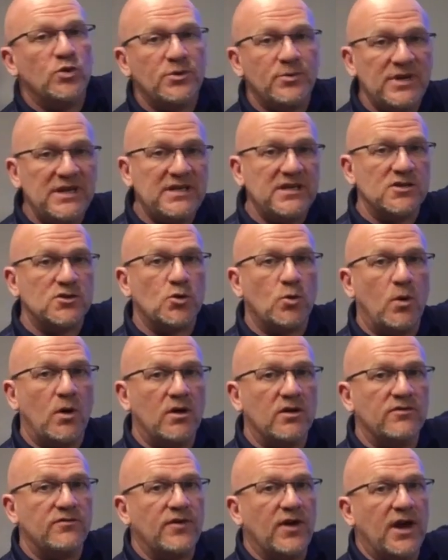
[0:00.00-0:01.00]
would be
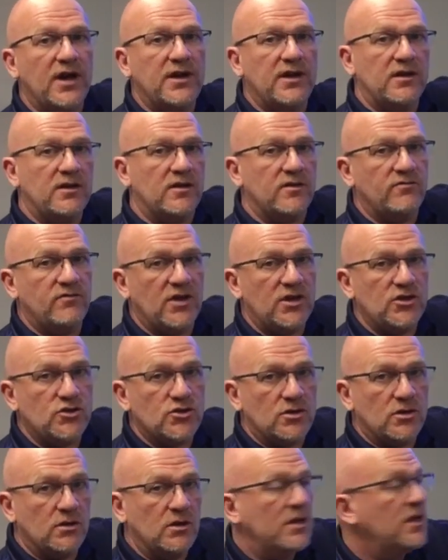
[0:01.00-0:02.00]
disqualified in
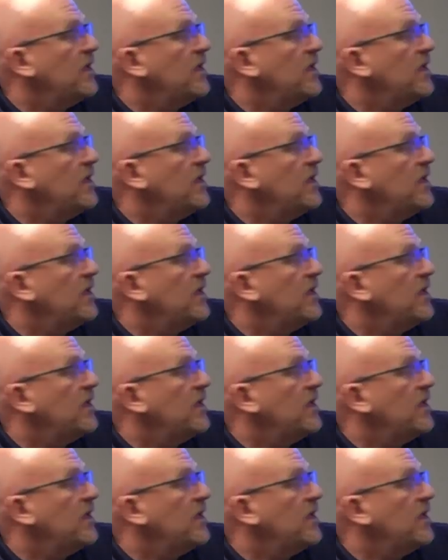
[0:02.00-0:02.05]
conventional